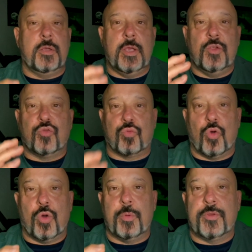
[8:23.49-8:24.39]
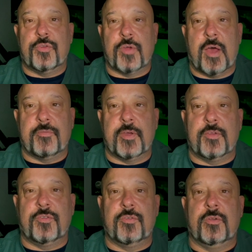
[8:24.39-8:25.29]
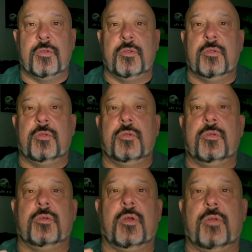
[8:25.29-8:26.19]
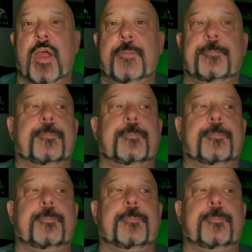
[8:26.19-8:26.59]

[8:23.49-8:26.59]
is wrong with this offense? All right?